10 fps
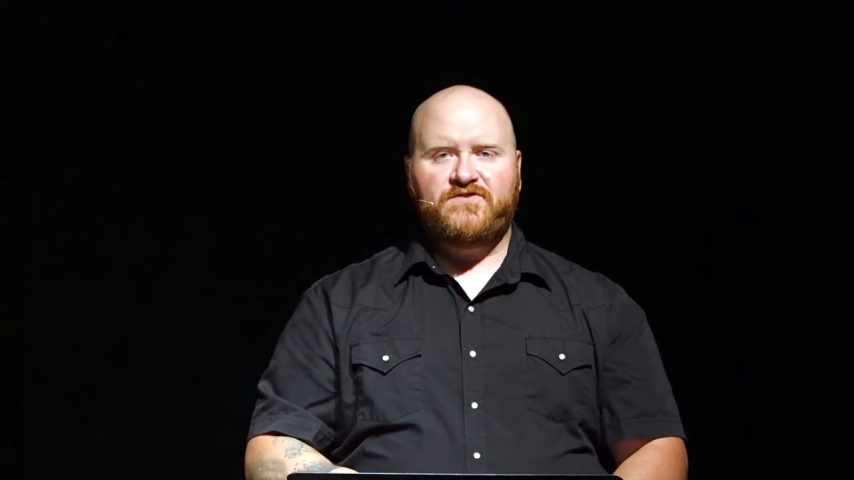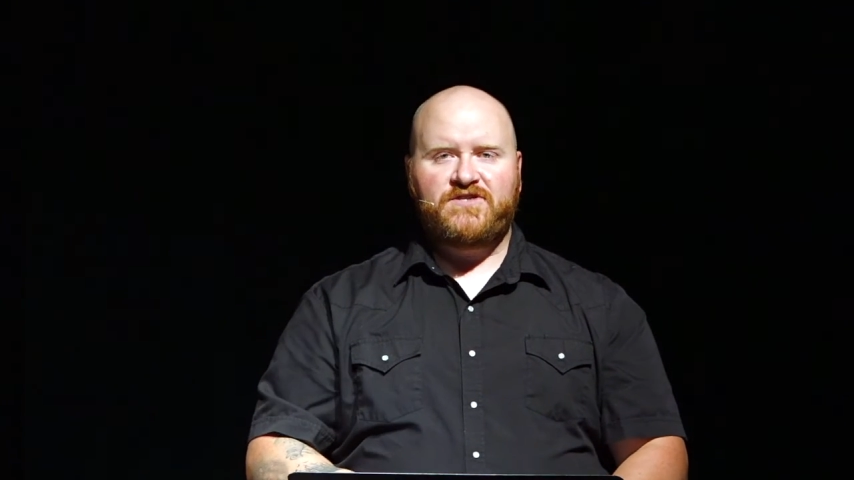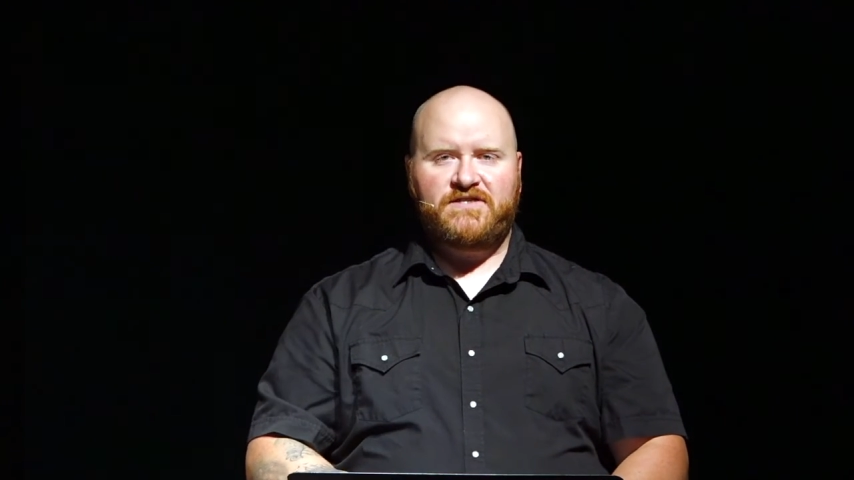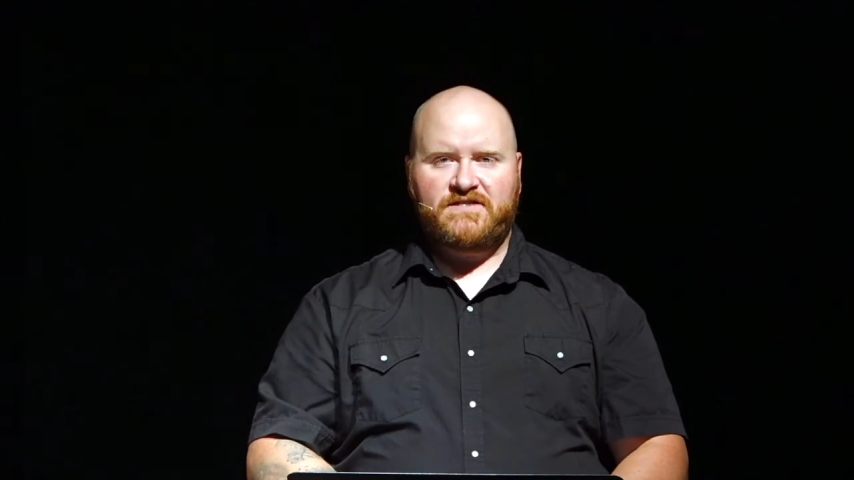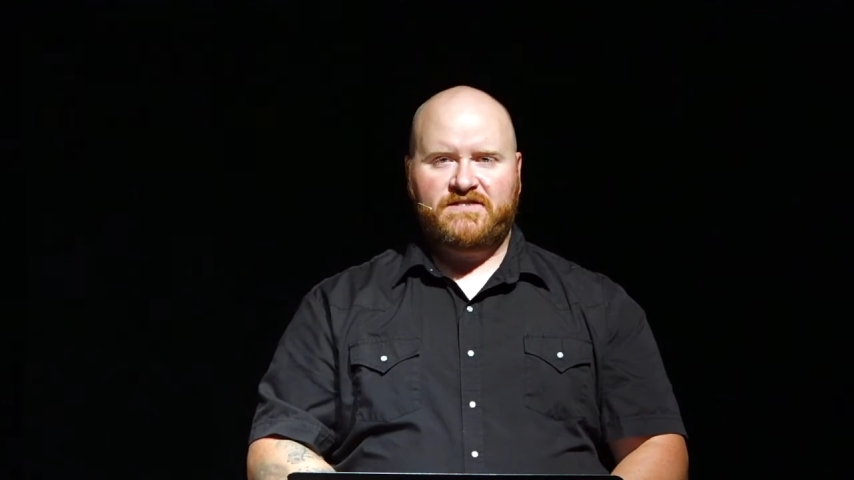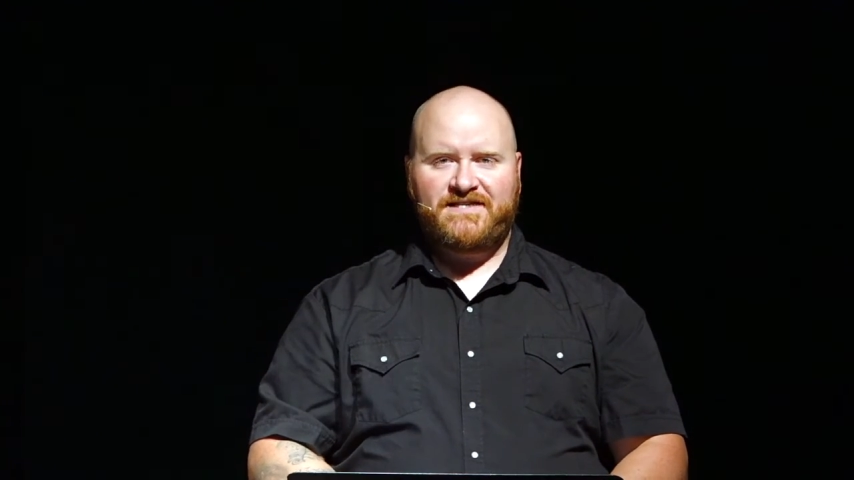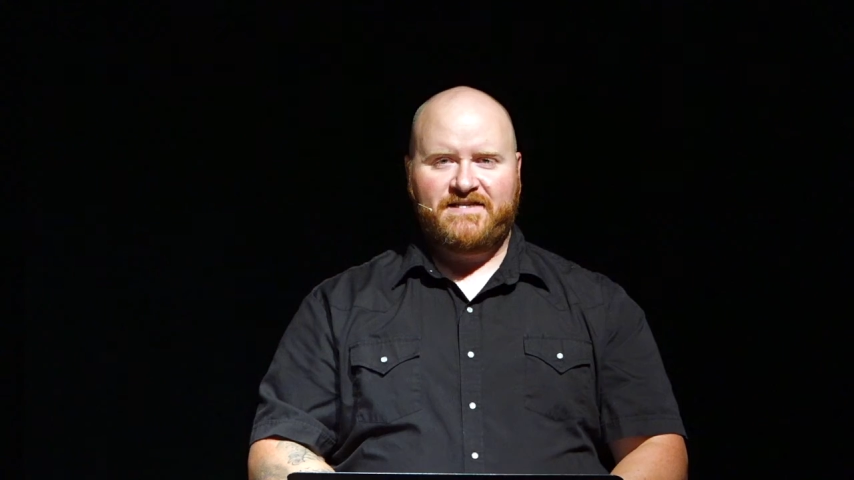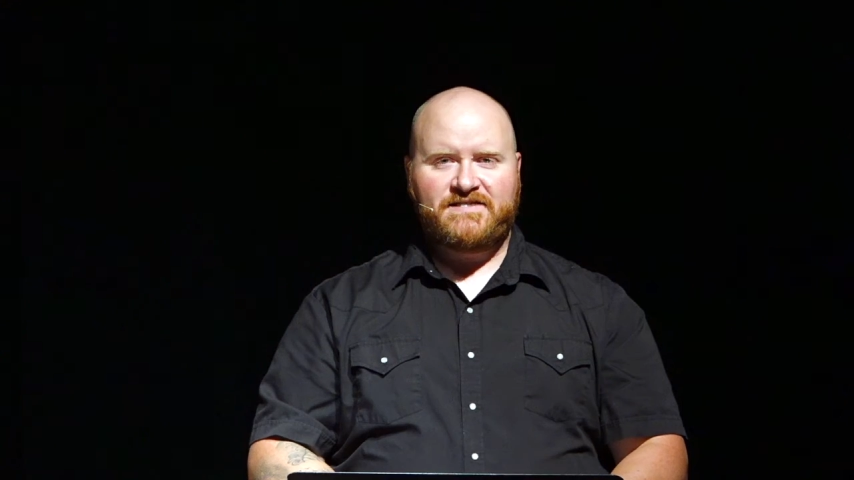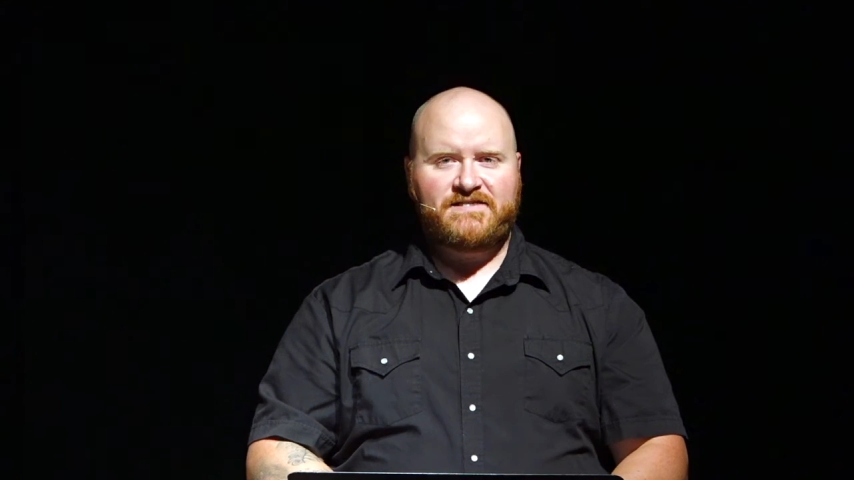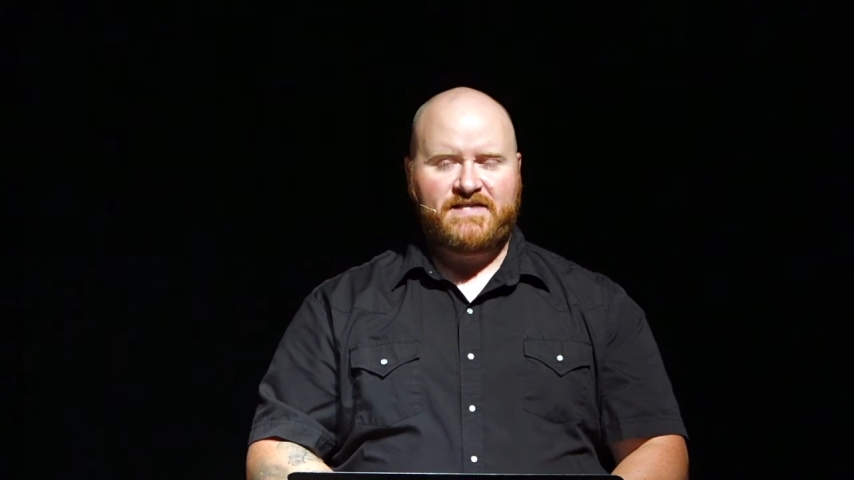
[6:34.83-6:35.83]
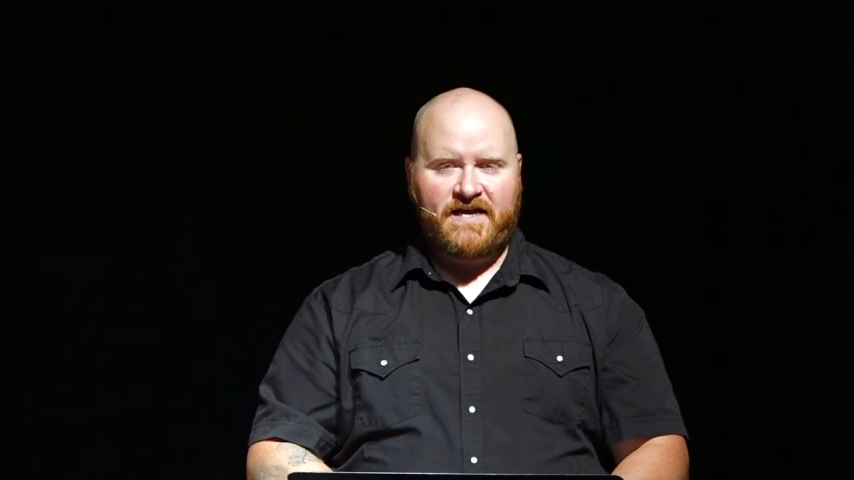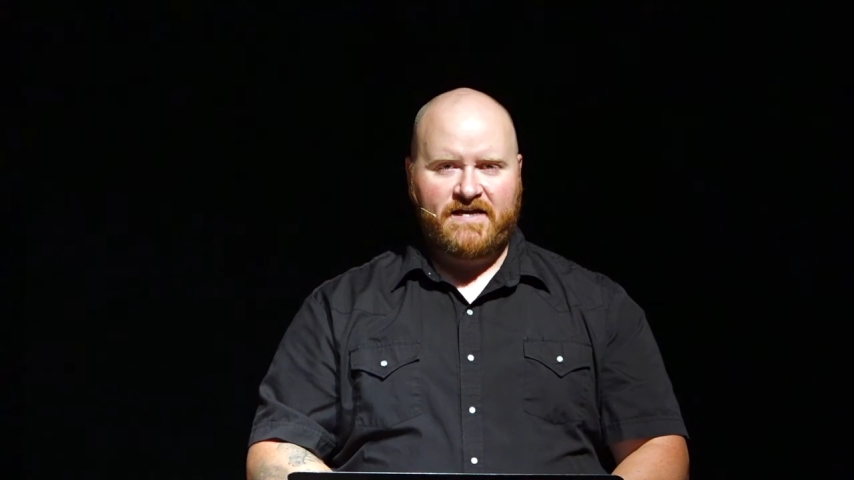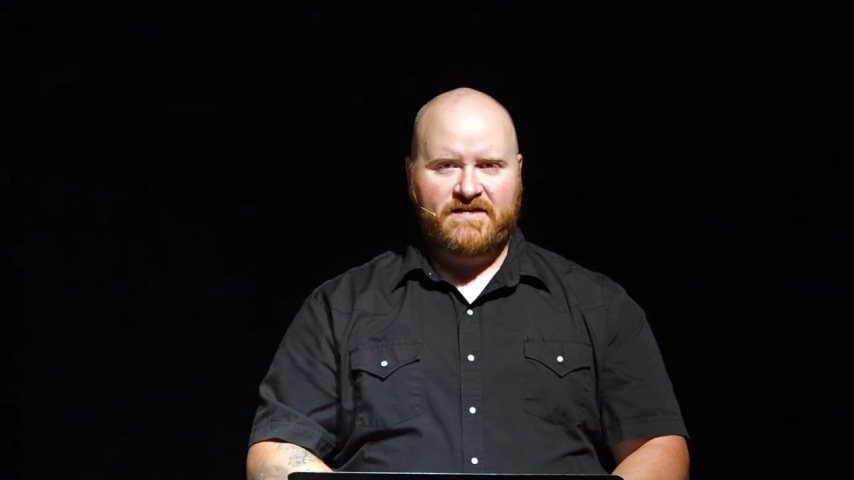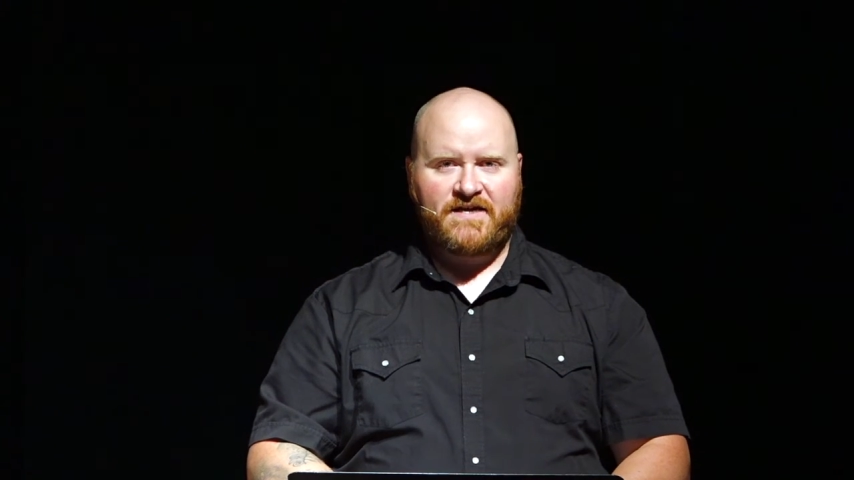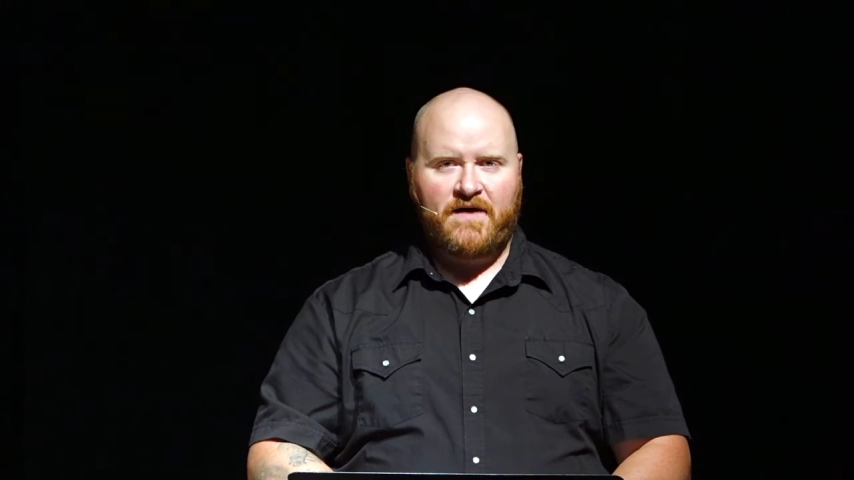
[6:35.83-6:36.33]
Jesus in his
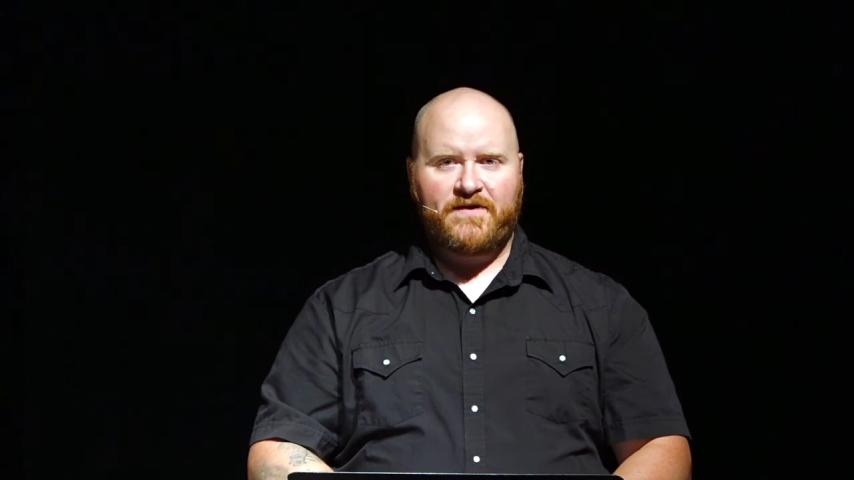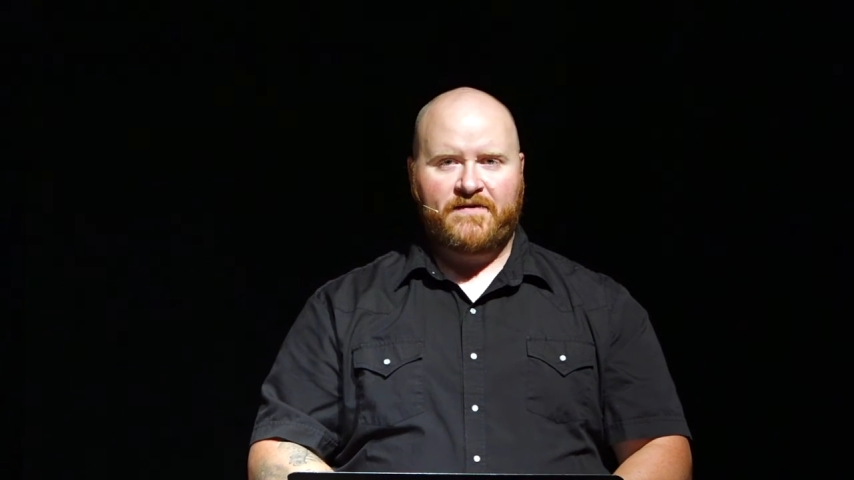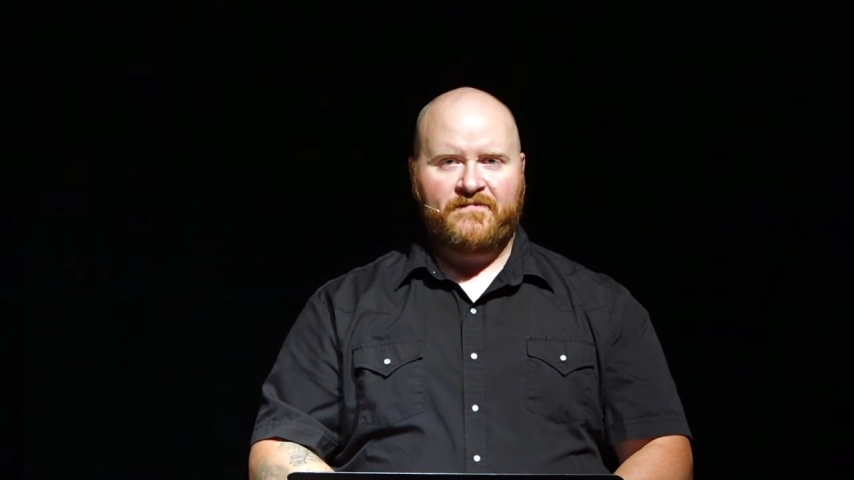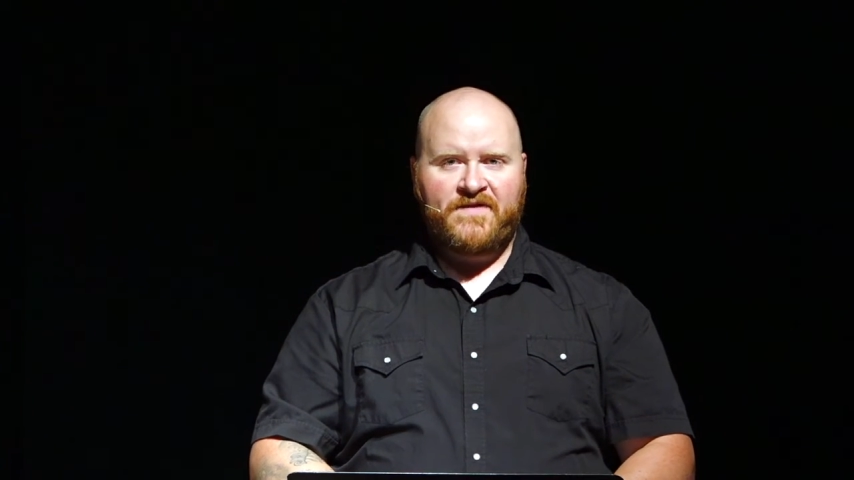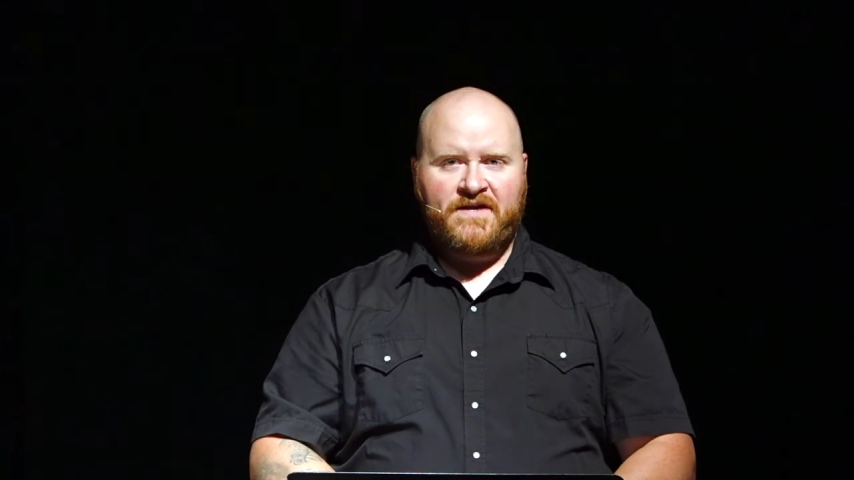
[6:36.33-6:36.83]
second coming.